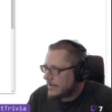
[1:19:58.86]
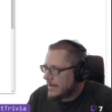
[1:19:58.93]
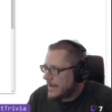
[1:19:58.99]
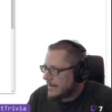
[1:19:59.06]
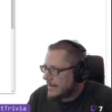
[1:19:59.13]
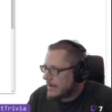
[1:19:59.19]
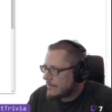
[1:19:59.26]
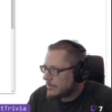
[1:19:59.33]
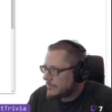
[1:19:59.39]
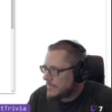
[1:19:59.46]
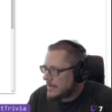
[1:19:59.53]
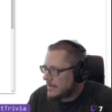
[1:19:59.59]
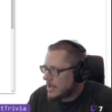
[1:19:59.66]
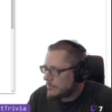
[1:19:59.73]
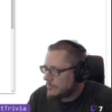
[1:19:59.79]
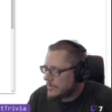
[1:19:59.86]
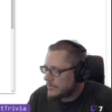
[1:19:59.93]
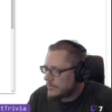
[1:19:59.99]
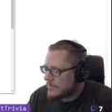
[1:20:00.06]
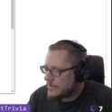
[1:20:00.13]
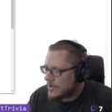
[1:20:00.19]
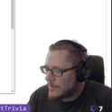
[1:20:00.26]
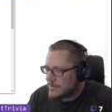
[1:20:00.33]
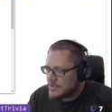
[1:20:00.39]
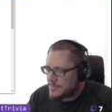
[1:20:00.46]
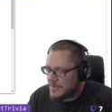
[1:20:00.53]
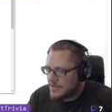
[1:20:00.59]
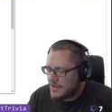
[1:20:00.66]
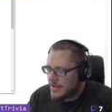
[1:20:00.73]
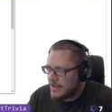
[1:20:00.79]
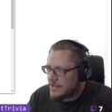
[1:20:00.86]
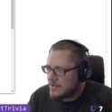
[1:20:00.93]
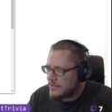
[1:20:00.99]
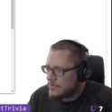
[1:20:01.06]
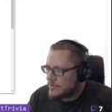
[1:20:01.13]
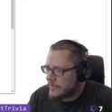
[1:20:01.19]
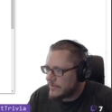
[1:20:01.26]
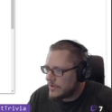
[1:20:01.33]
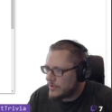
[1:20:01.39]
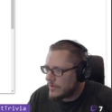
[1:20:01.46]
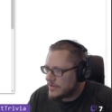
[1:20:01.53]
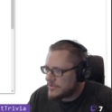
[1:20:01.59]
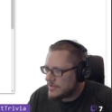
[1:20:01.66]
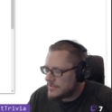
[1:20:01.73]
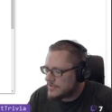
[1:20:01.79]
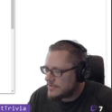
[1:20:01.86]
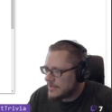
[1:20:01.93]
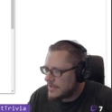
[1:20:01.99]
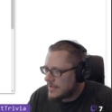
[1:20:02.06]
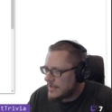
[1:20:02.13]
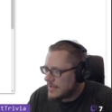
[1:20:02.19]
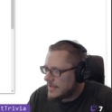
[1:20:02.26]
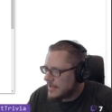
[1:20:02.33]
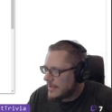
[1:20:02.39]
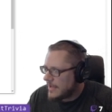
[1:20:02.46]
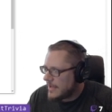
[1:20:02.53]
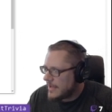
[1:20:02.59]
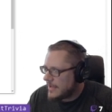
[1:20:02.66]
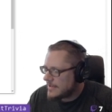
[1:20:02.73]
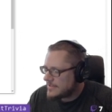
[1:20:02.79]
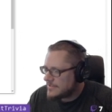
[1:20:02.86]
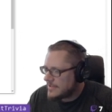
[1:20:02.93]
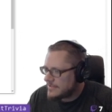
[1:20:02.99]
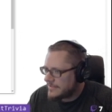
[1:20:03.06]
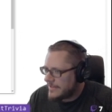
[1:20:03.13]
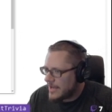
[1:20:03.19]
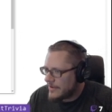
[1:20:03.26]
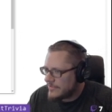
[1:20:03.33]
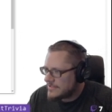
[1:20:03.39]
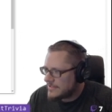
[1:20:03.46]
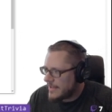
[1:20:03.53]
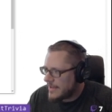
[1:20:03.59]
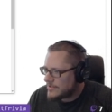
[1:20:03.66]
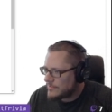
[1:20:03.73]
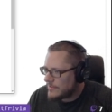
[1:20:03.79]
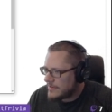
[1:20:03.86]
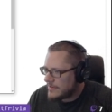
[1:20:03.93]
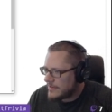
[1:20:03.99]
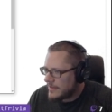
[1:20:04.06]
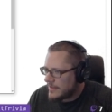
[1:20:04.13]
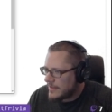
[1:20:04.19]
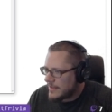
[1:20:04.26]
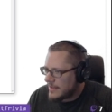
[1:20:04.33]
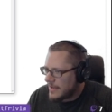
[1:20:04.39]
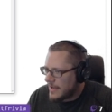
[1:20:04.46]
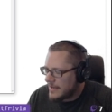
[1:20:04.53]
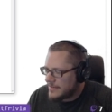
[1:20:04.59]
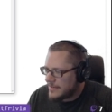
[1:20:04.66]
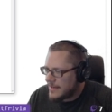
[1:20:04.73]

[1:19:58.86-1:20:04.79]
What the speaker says: hanging out with me and helping me through it. No one submitted any new trivia questions since Calvin's last one. I did